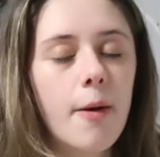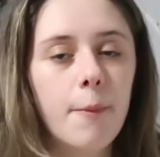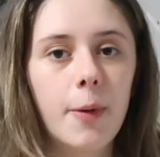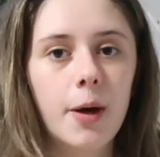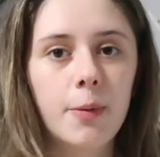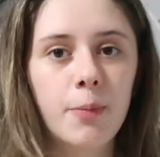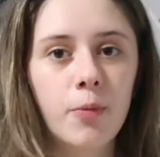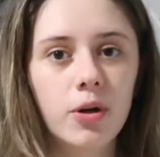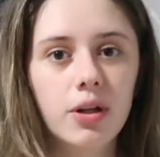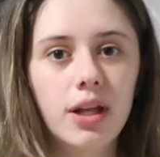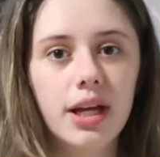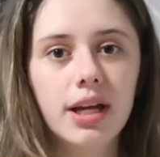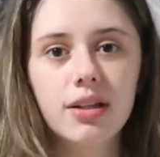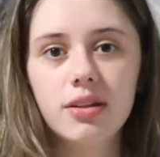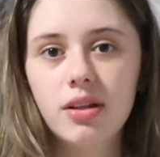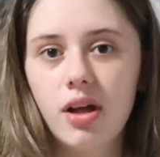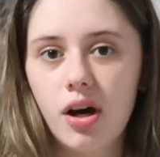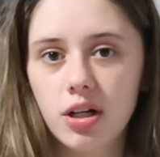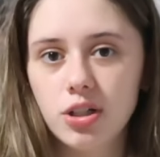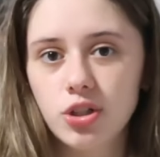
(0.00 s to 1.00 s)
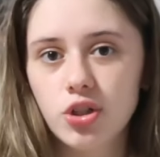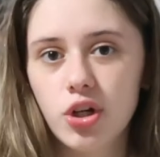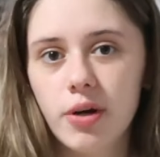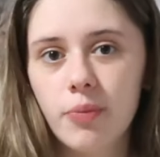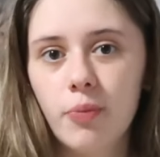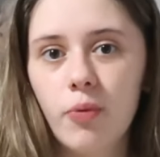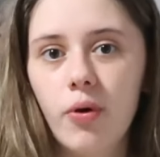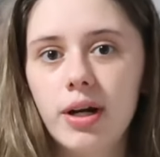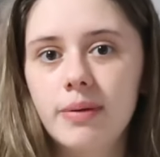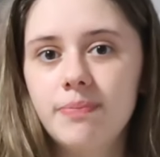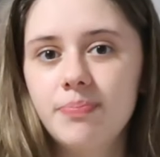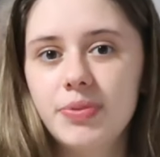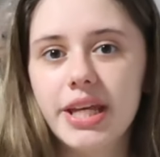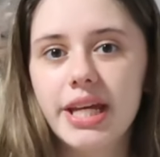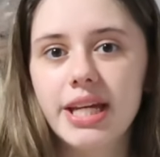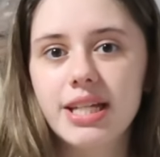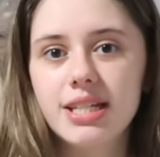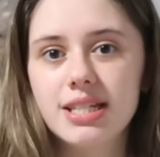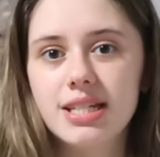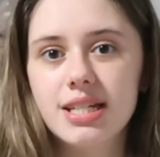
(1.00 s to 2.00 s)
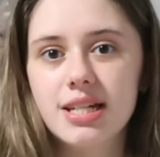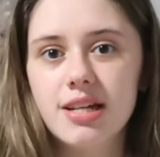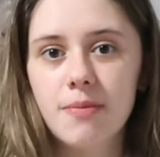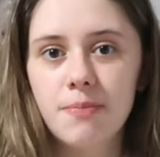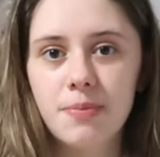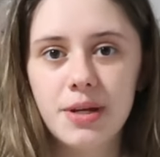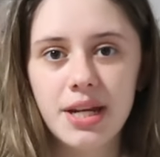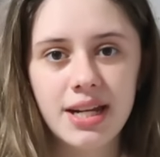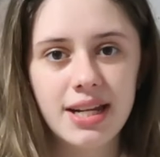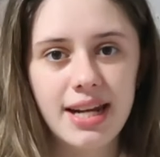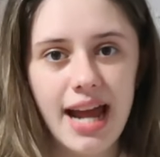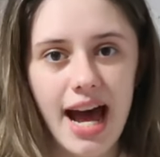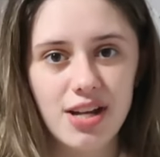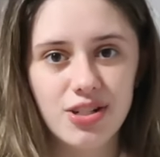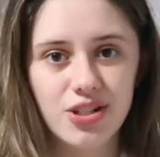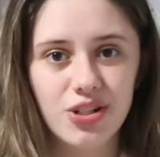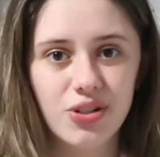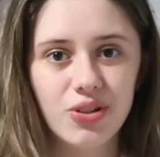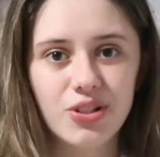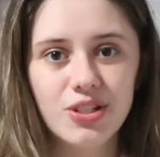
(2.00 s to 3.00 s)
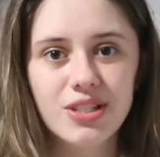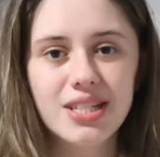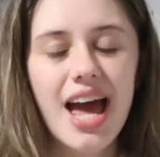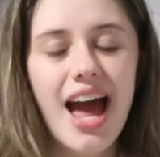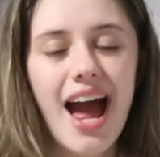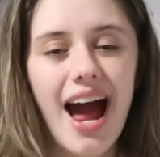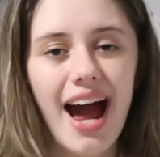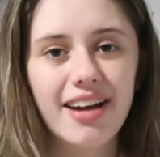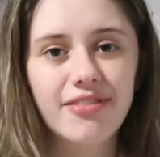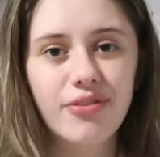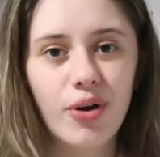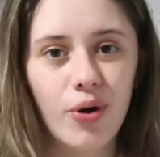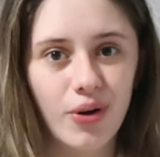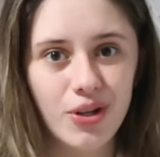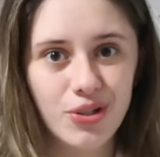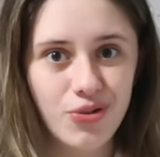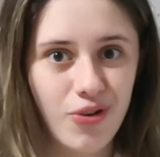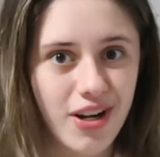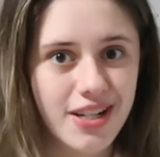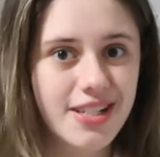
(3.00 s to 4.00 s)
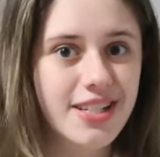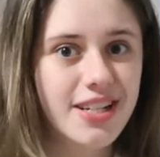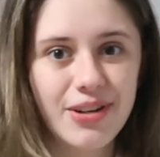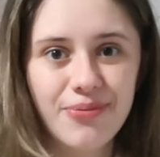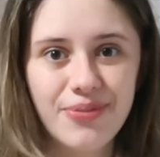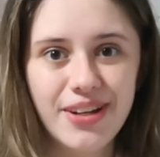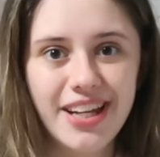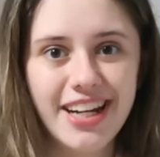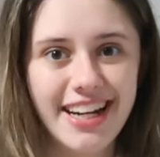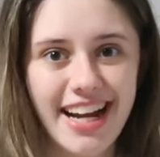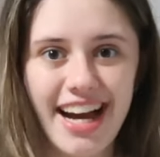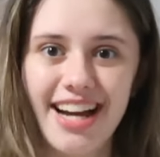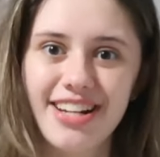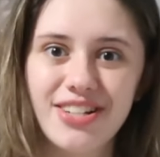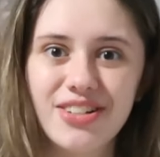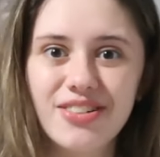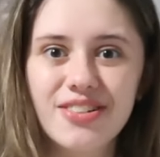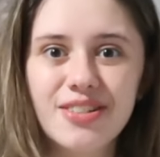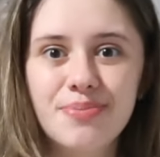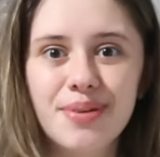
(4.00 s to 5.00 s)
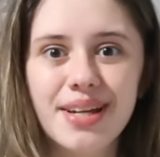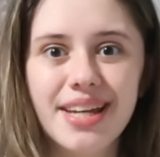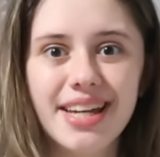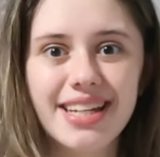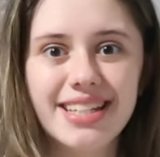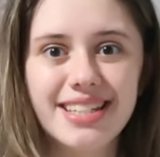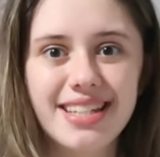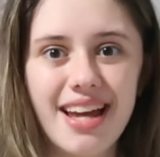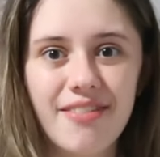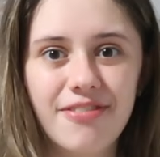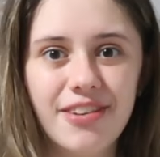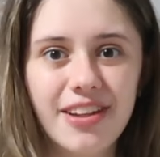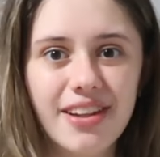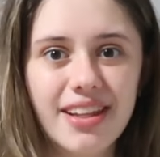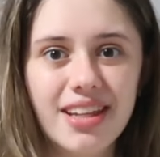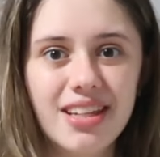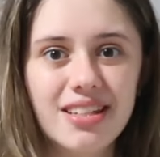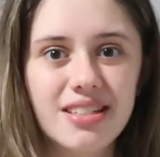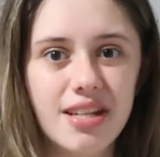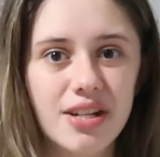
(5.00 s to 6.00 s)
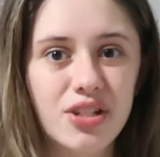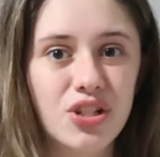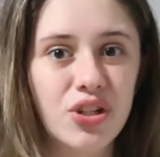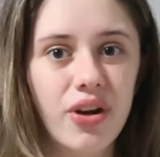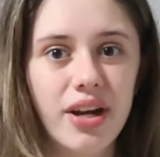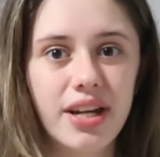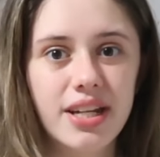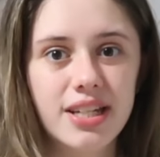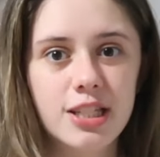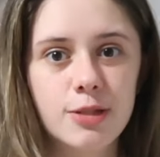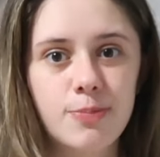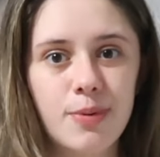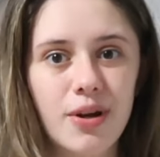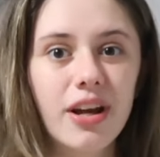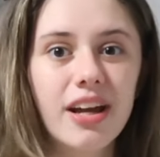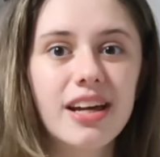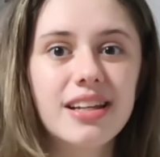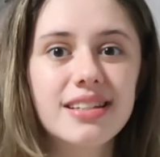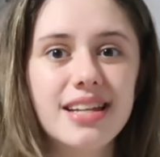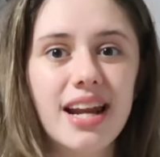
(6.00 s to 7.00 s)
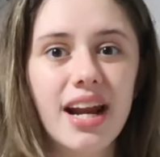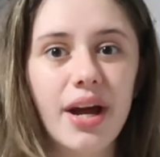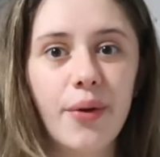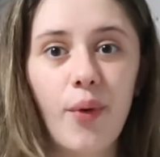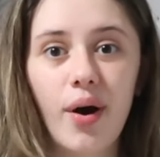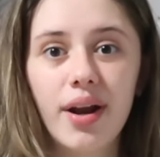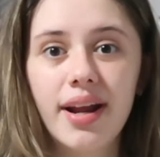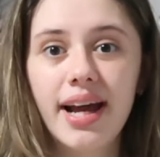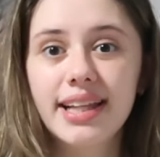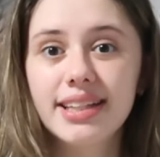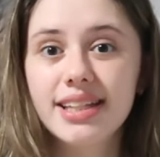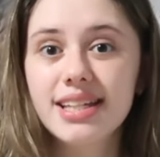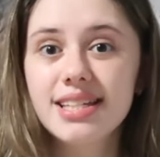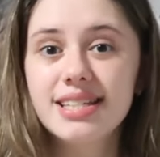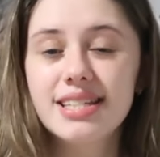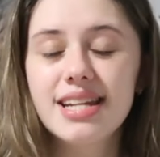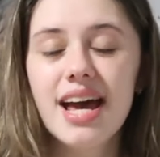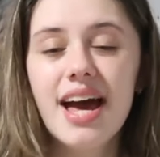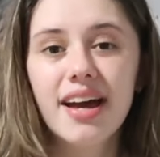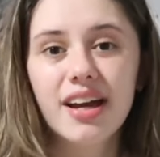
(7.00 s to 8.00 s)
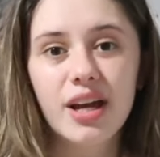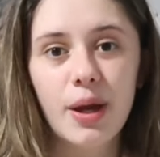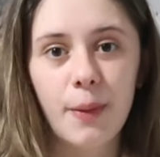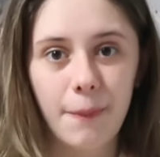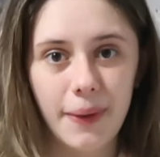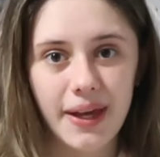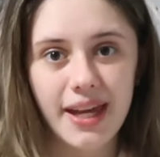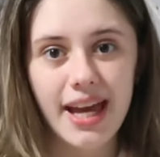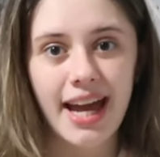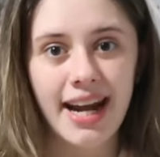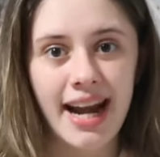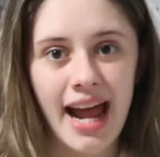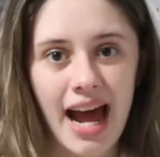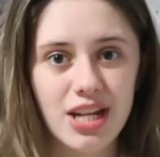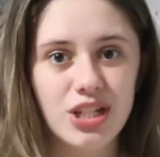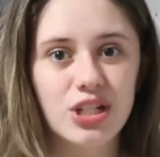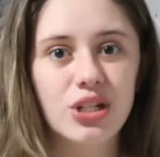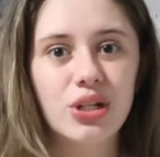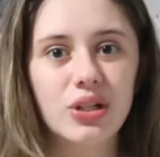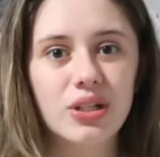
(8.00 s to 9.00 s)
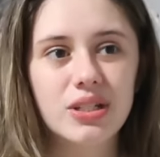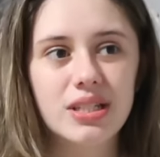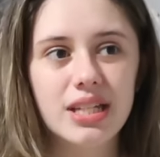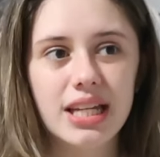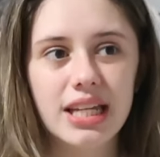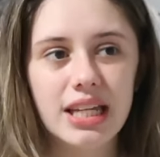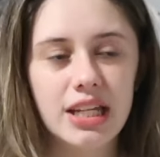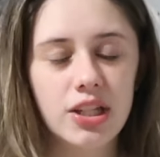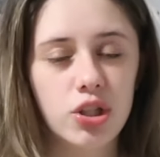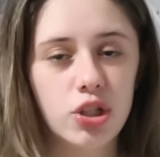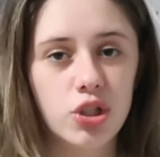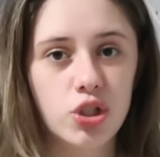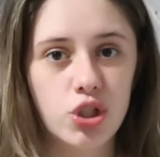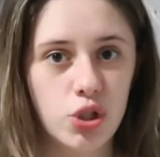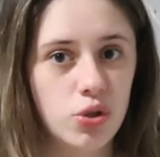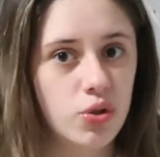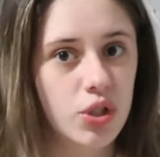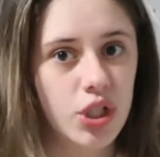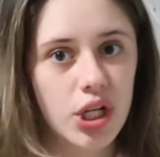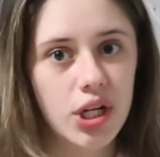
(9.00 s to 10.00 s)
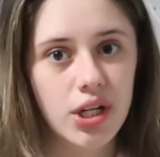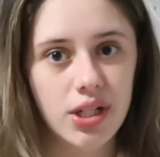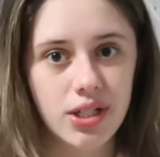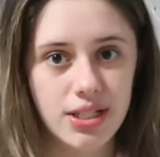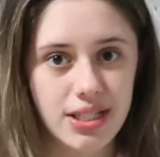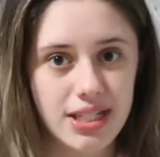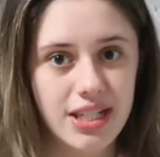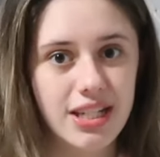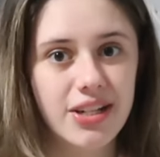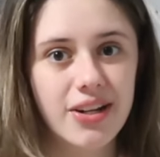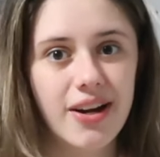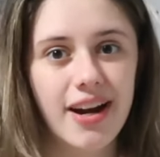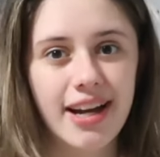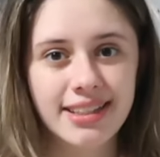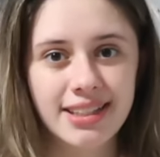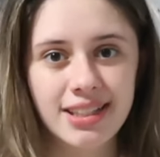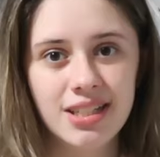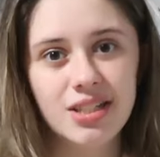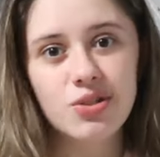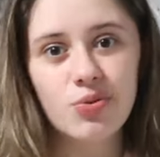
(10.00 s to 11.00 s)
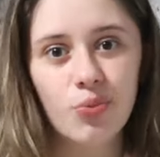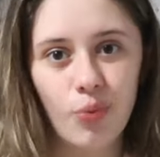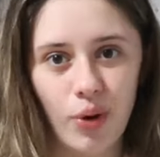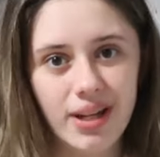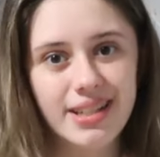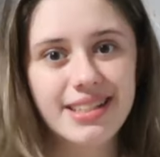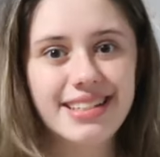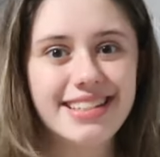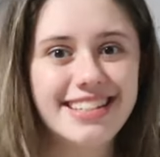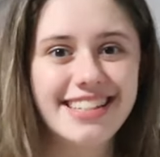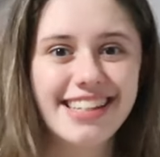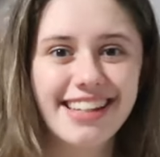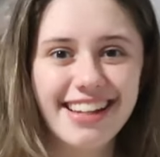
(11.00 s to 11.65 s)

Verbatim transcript: But more like a long-term one is to compete at nationals. I've always wanted to compete at nationals because I feel like it's such a great experience and I want to at least compete at nationals like either junior or senior at least once.